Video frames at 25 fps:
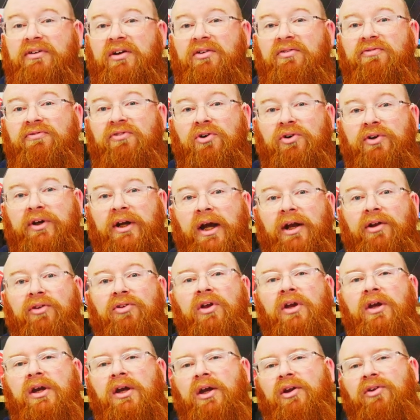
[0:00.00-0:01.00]
ran
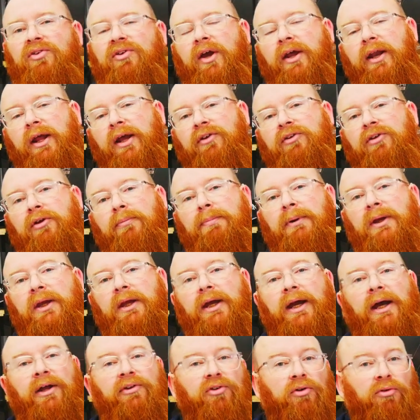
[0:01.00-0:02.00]
Fortnite in ten eighty
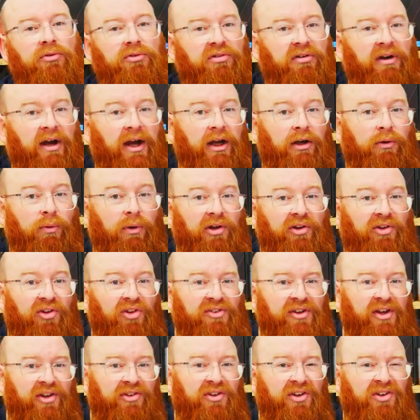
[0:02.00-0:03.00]
p at ultra-high quality
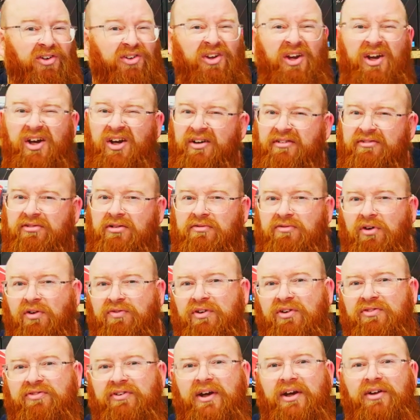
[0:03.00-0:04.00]
settings for
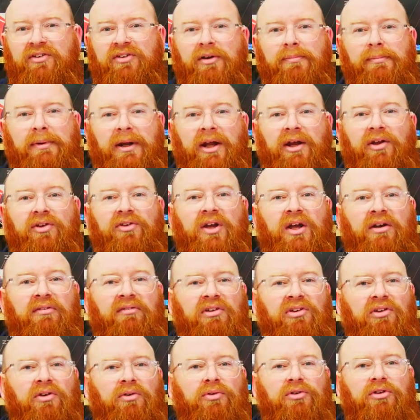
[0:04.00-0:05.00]
roughly thirty minutes, and the
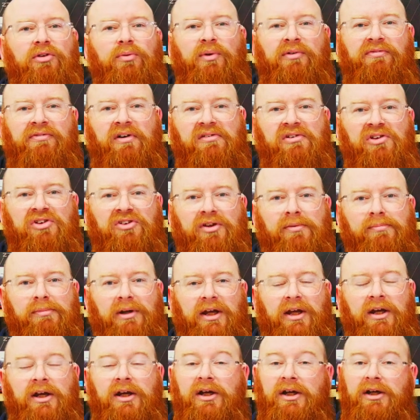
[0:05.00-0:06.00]
results were very
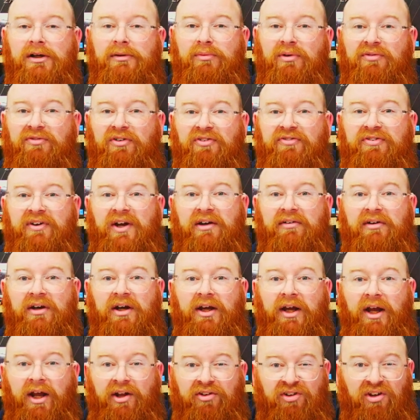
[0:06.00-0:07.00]
similar, with the
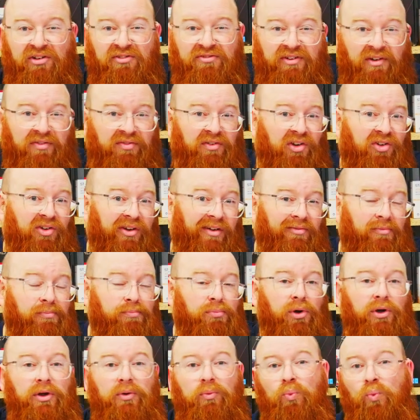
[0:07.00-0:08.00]
Fera hitting fifty-seven
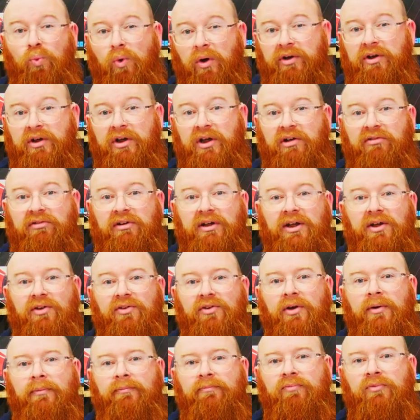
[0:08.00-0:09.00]
point one
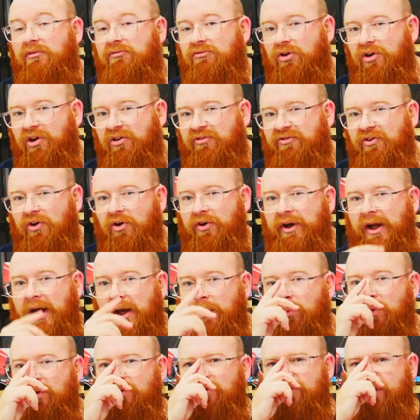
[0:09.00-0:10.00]
degrees. Running
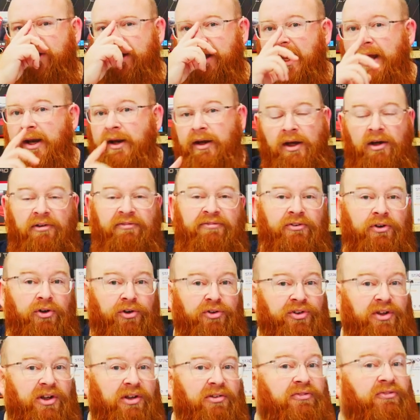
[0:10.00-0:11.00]
Fortnite once again at
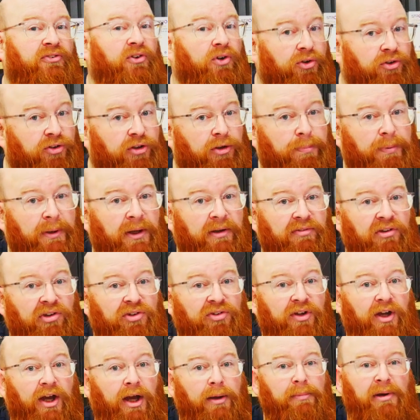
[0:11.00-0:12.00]
fourteen forty p
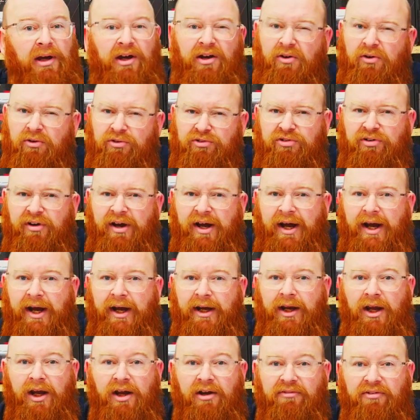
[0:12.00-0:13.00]
this time at ultra
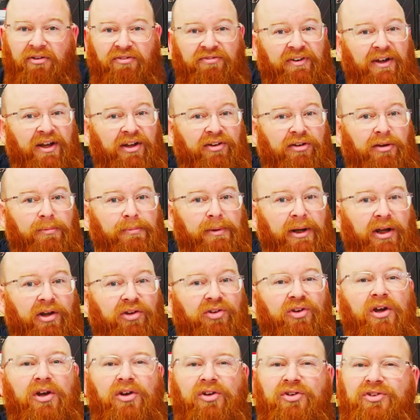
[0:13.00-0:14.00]
high for thirty
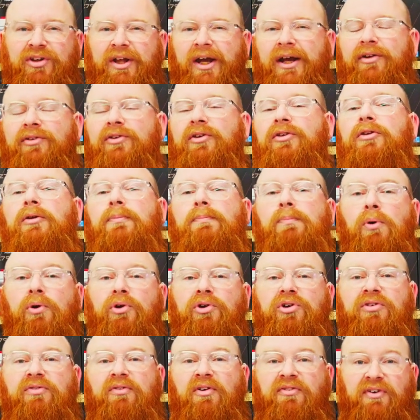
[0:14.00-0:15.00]
minutes started to
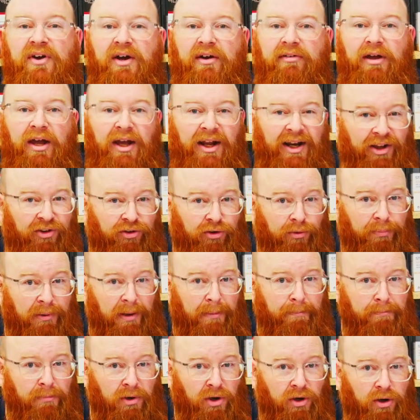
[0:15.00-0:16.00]
push the Fera a little
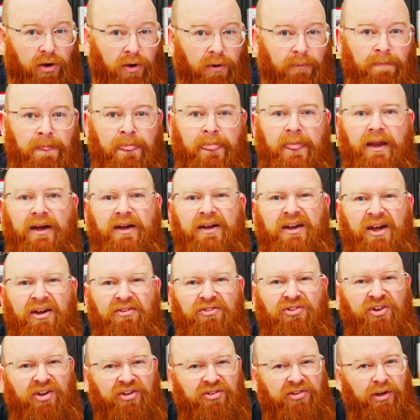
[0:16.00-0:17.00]
bit more. It
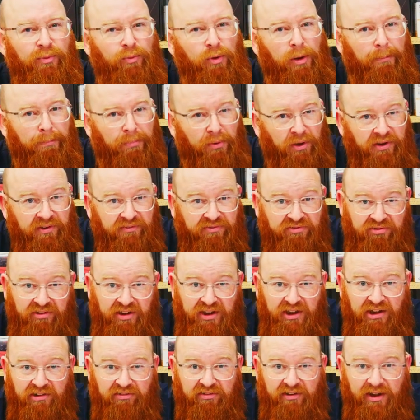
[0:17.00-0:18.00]
hit sixty-one point
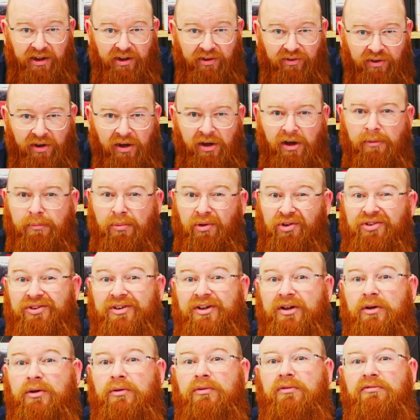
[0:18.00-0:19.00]
three degrees, but
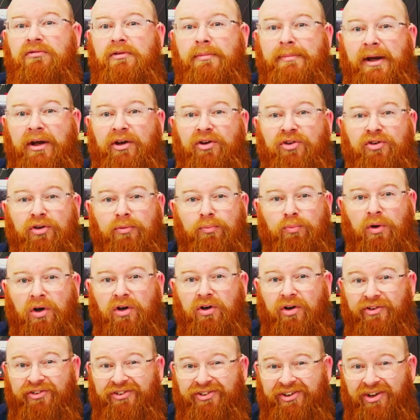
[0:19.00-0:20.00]
still remained
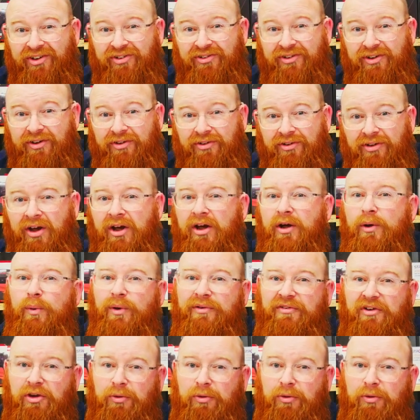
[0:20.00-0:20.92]
somewhat consistent with